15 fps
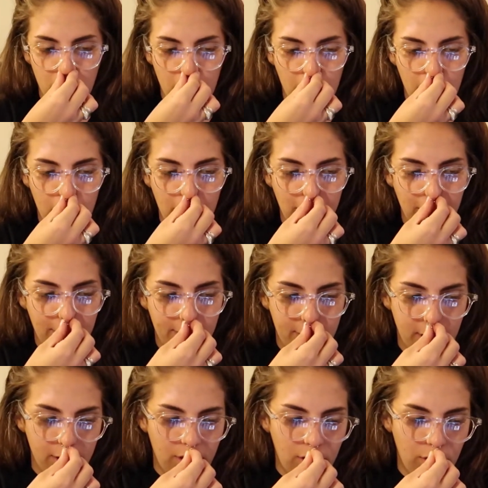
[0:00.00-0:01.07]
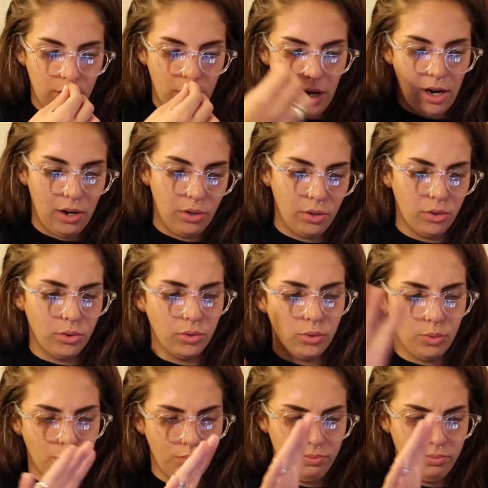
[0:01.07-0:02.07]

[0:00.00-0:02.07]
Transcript: a glimpse into how